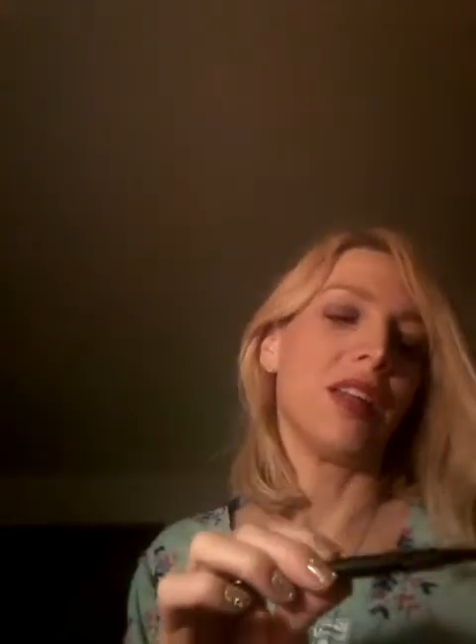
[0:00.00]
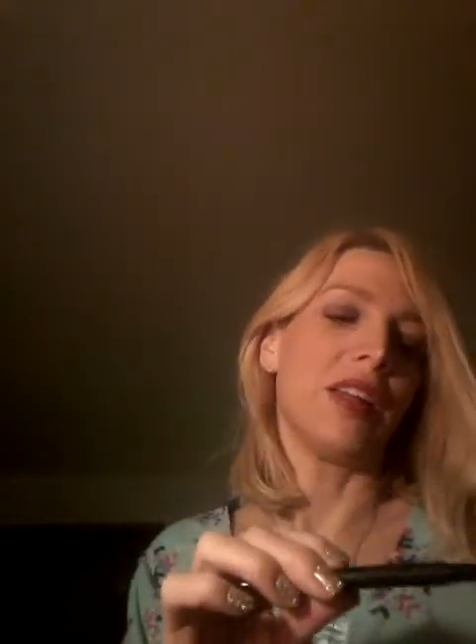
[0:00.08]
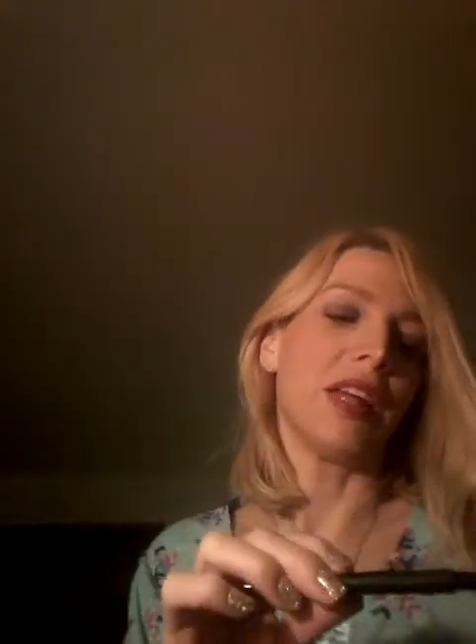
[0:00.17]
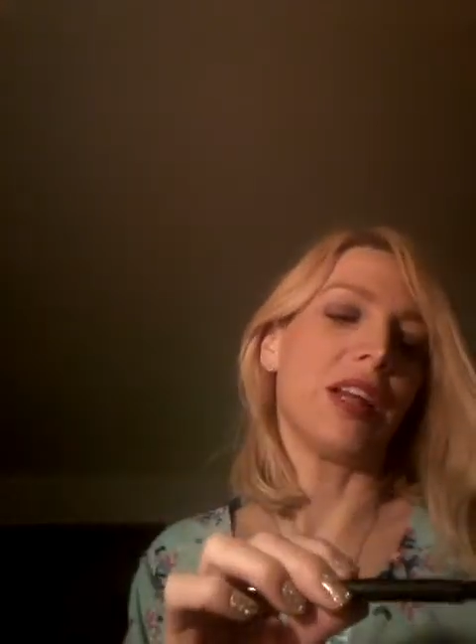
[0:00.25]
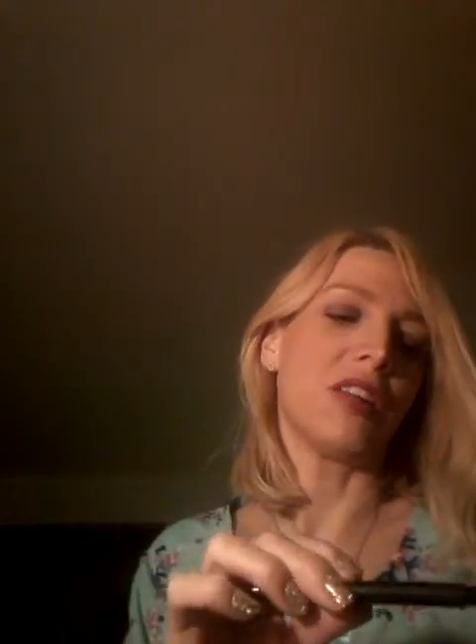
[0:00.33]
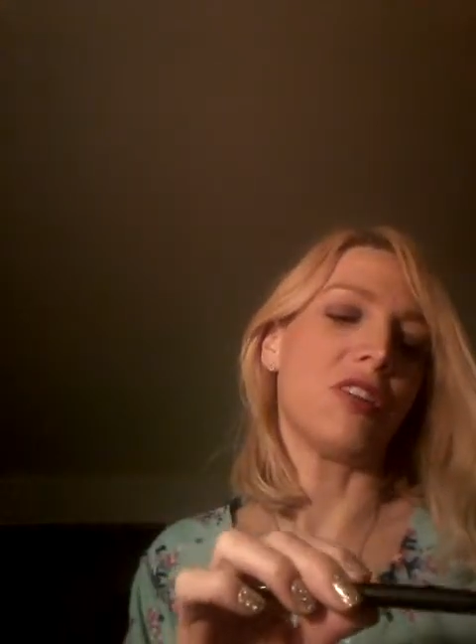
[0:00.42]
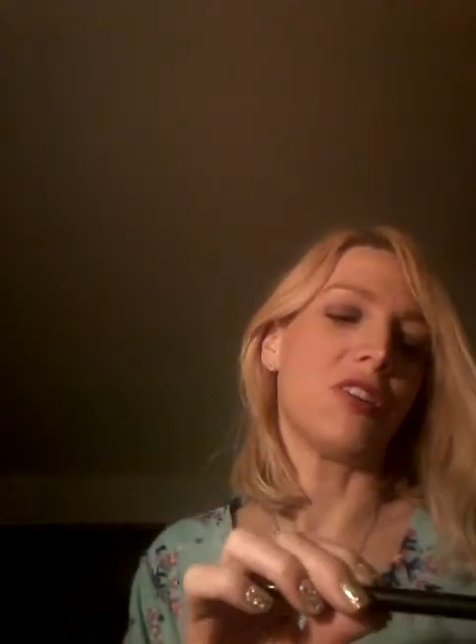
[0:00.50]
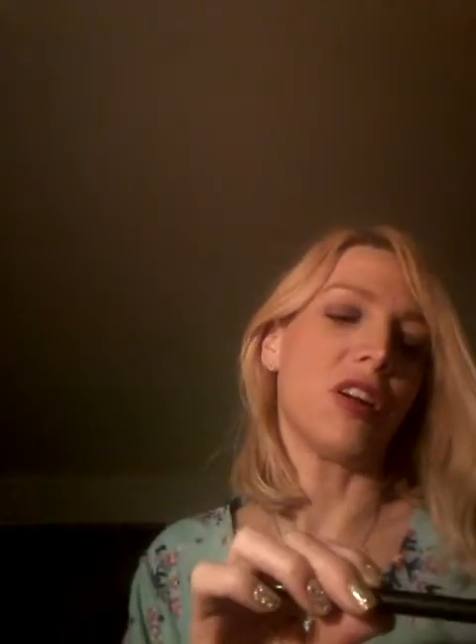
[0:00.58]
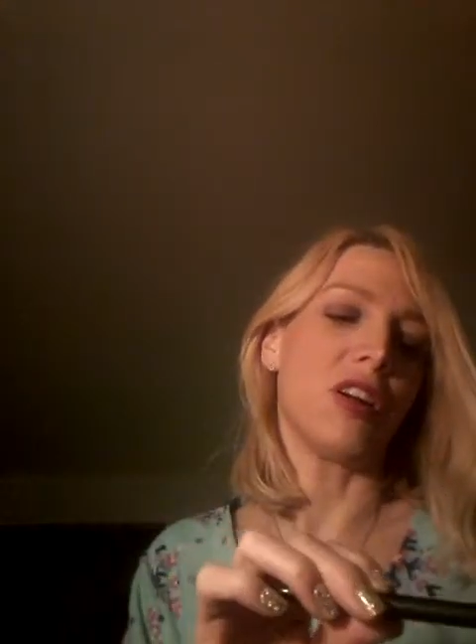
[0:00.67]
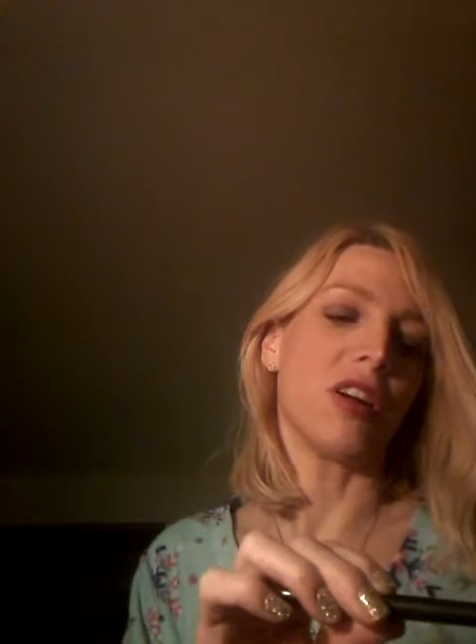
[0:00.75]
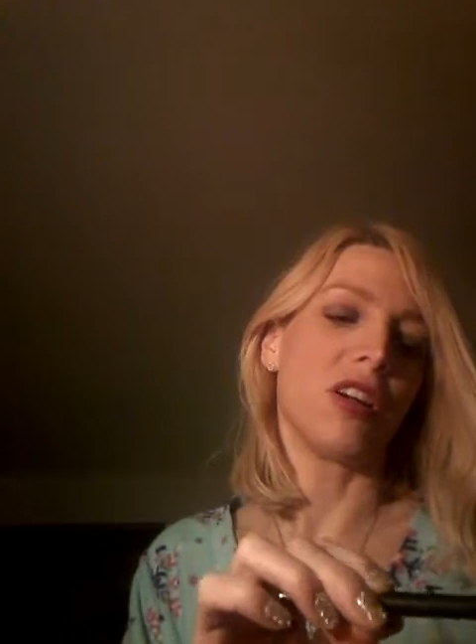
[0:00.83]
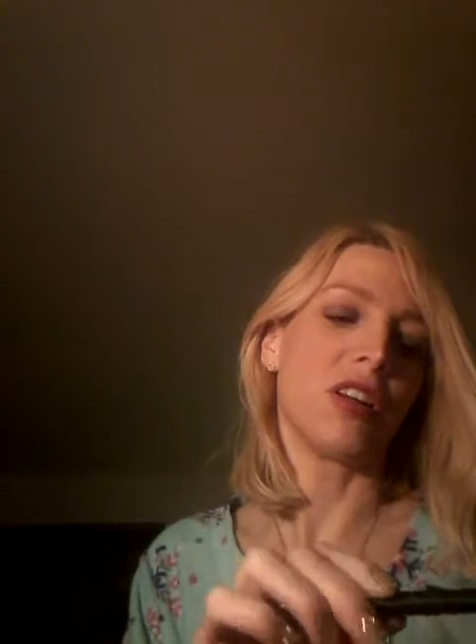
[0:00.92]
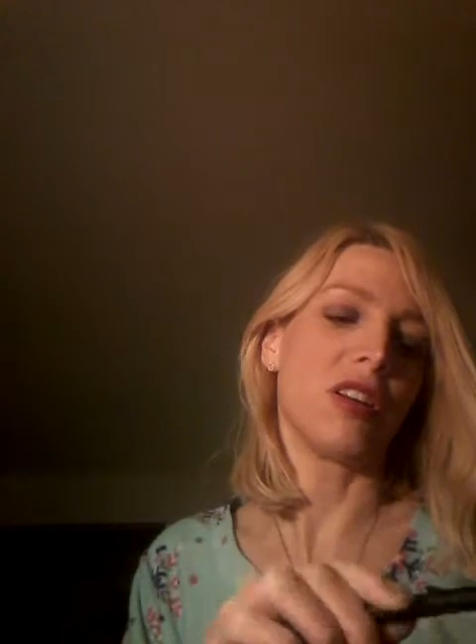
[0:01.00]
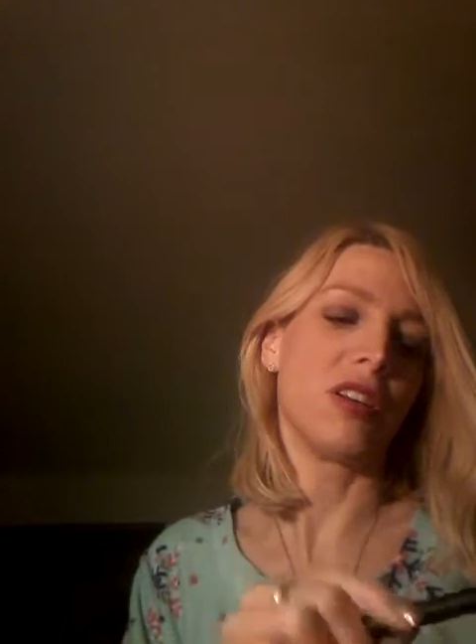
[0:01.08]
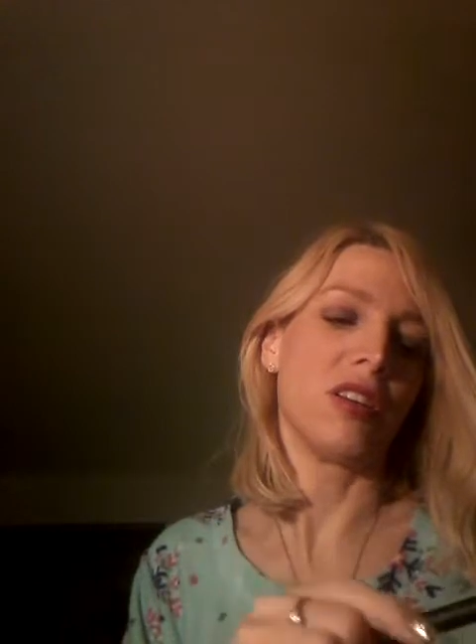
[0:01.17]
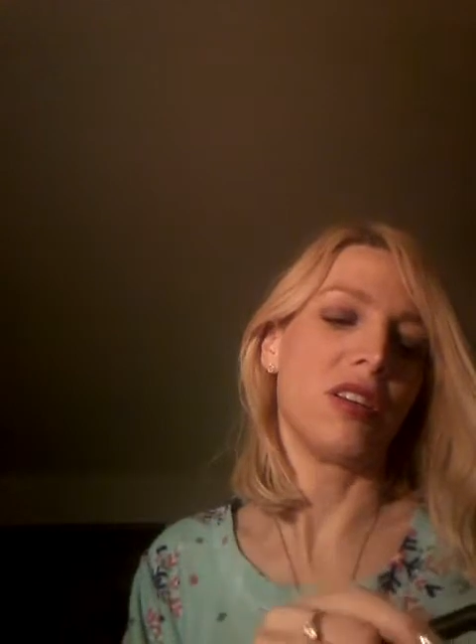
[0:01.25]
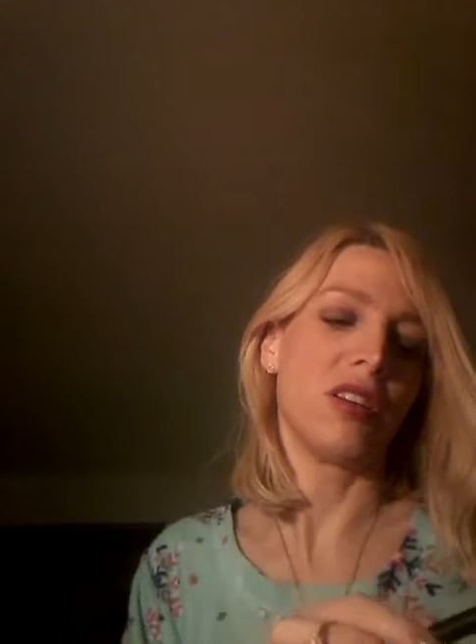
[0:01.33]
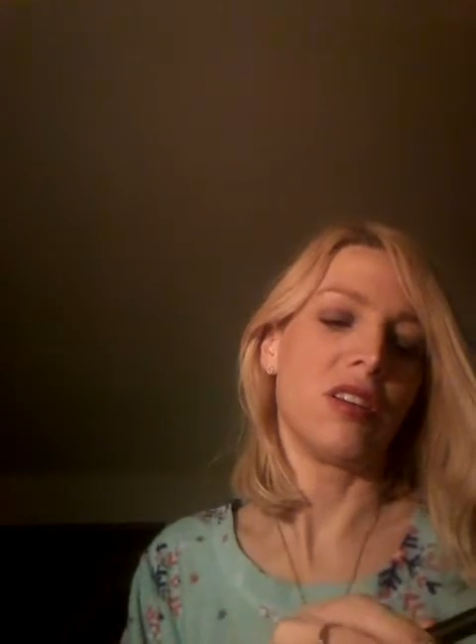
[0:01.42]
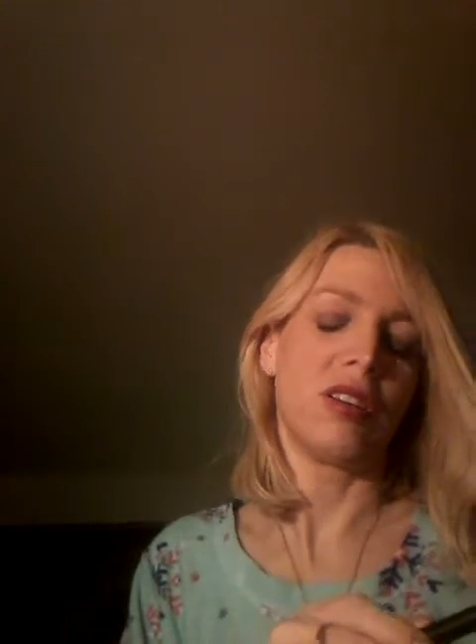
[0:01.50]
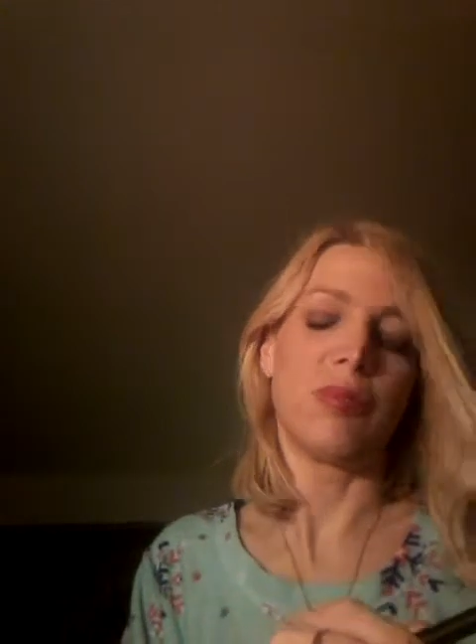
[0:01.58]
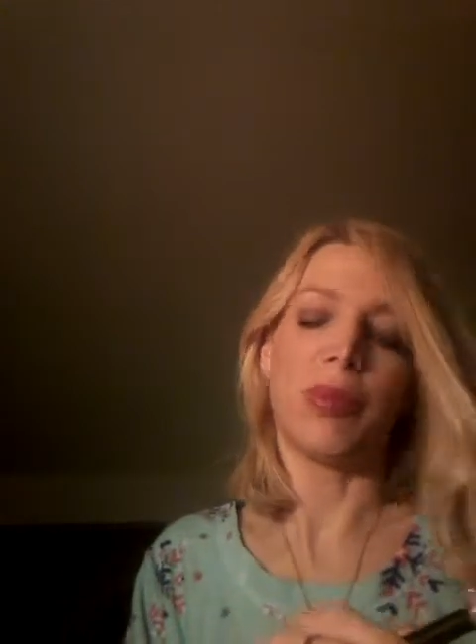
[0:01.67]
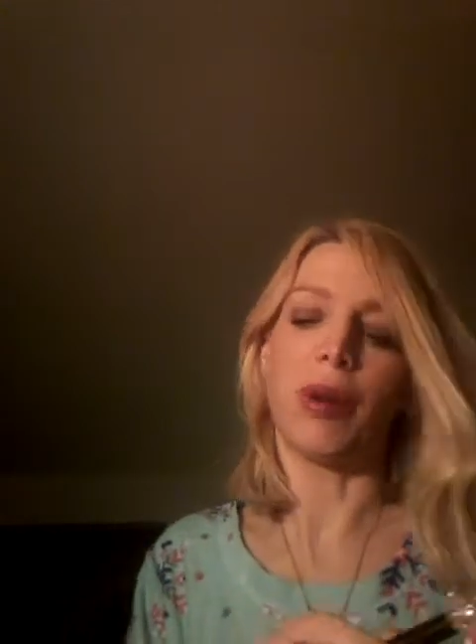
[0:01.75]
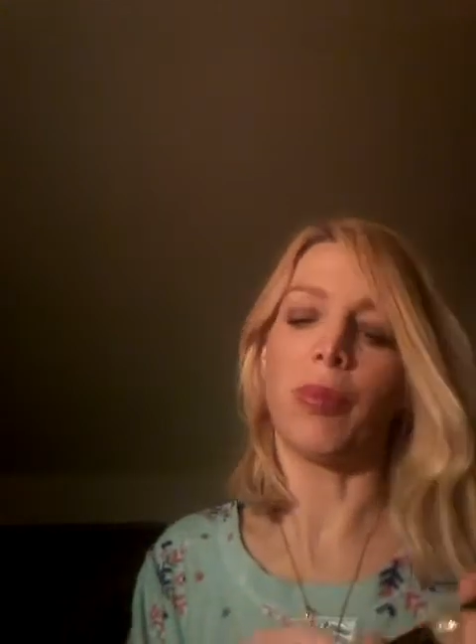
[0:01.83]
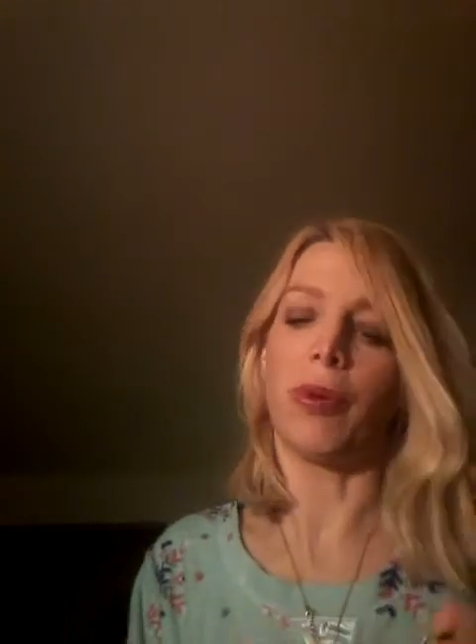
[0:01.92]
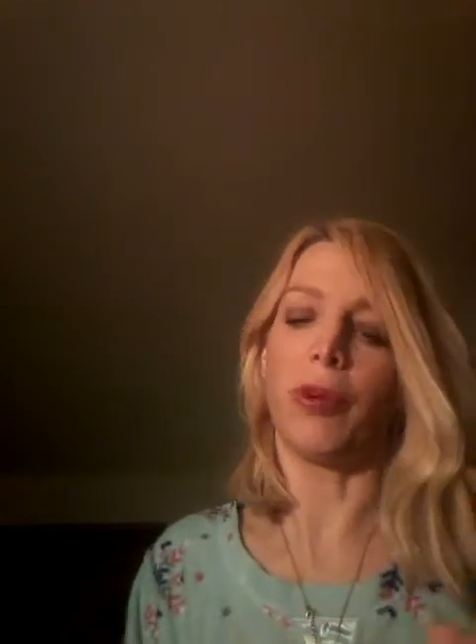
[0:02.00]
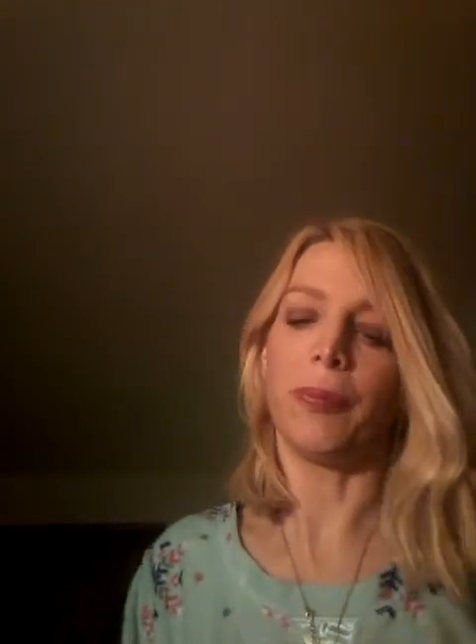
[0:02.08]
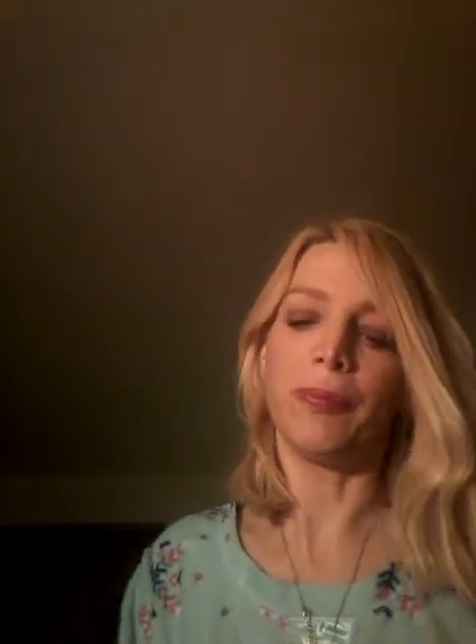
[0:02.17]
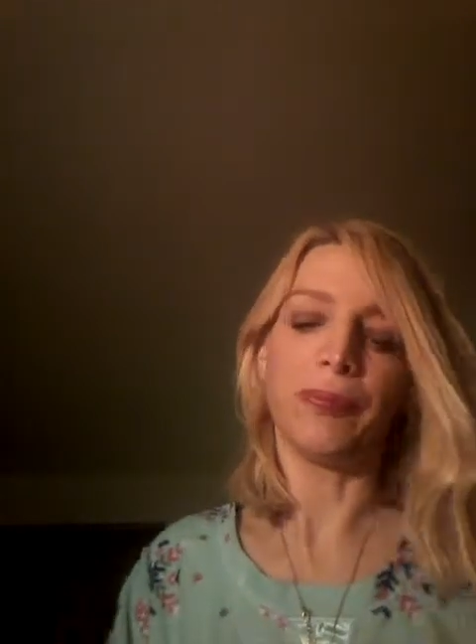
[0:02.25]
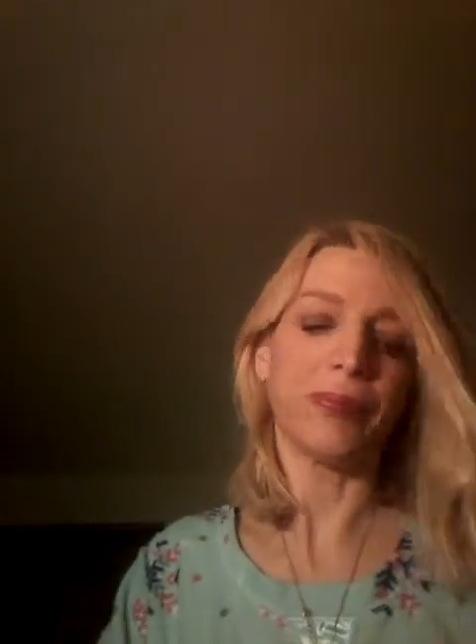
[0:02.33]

like a dark purple.